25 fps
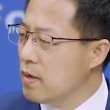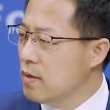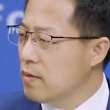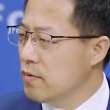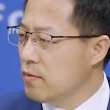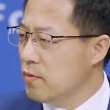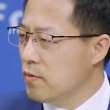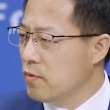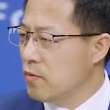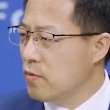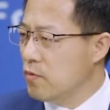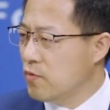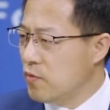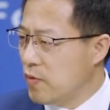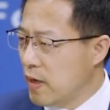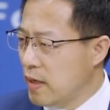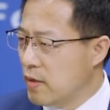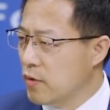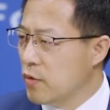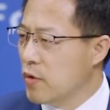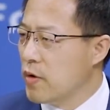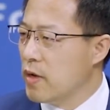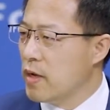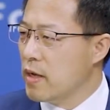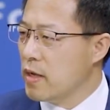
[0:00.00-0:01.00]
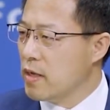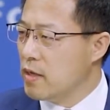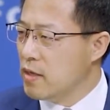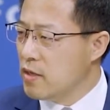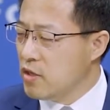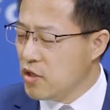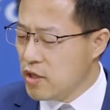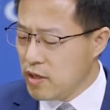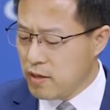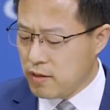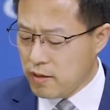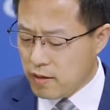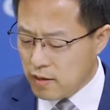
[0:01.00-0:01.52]
China opposes
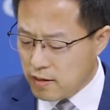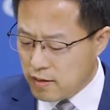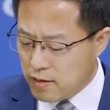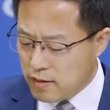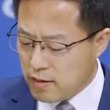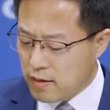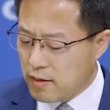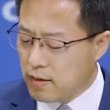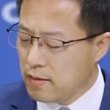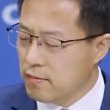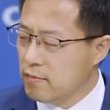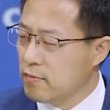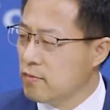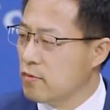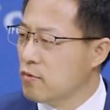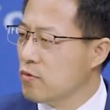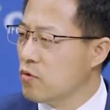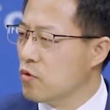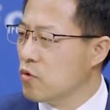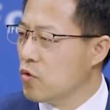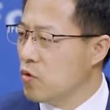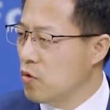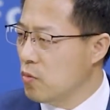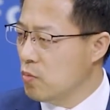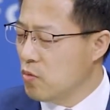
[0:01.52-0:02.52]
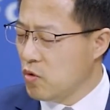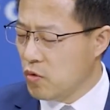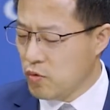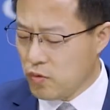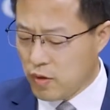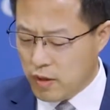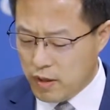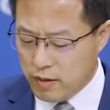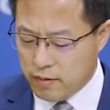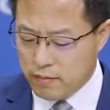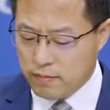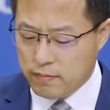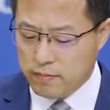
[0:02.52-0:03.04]
all forms of
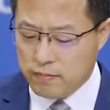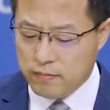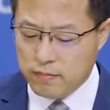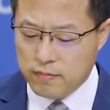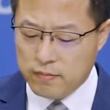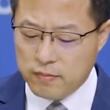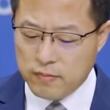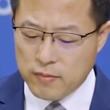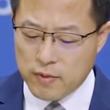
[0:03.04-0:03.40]
terrorism